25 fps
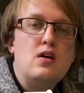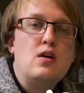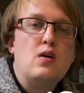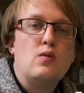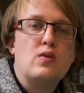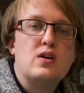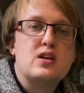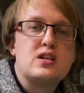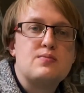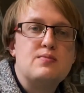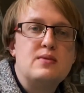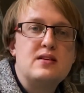
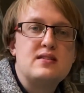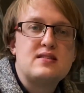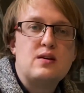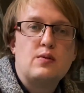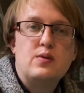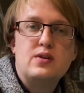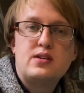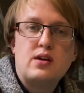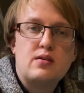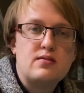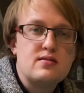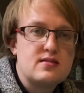which means that we
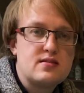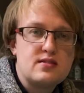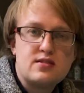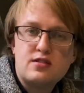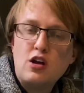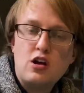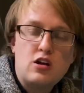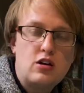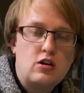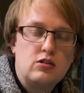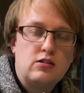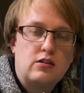don't
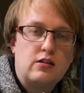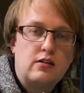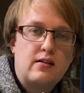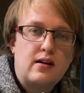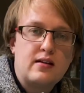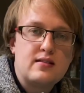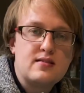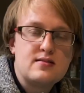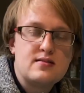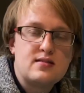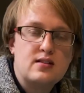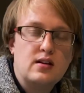circle our
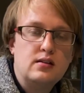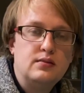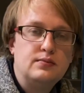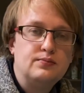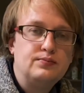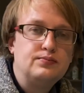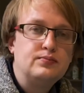answer